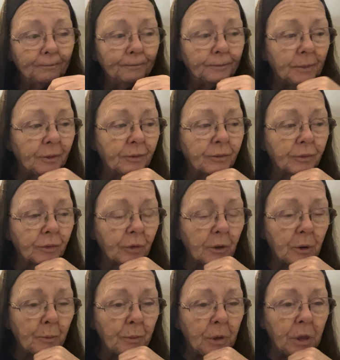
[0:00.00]
This is going
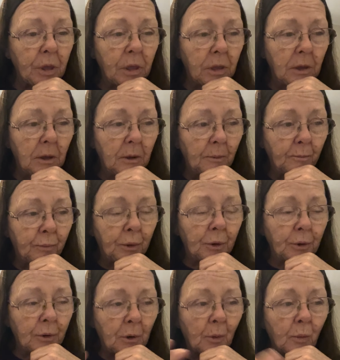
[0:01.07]
to be put
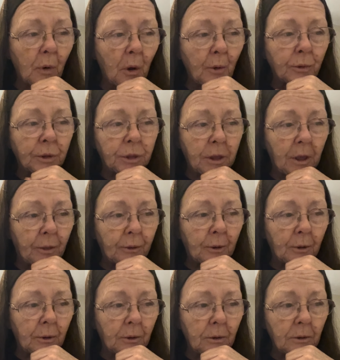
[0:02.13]
in a row
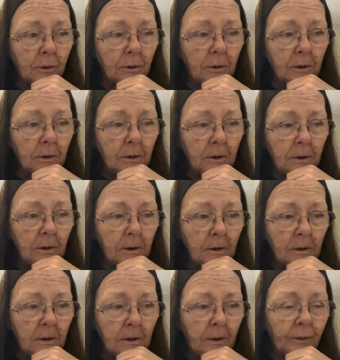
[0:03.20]
together,
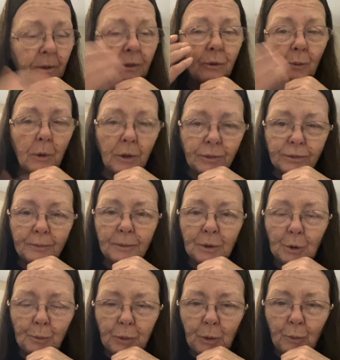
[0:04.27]
and then the rest of it
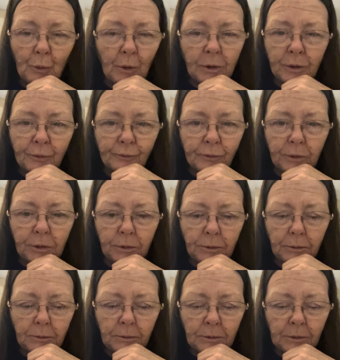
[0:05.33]
will be real easy.
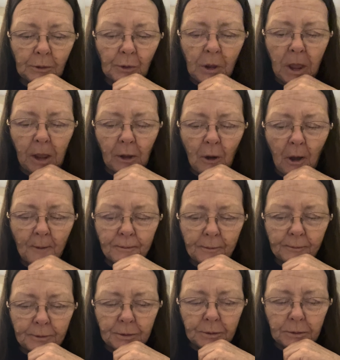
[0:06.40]
It'll hang off of
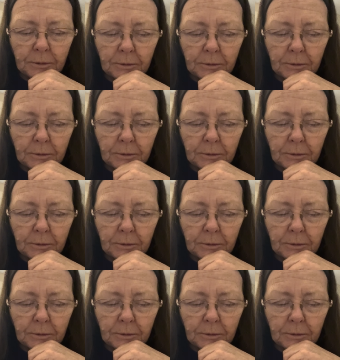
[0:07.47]
it.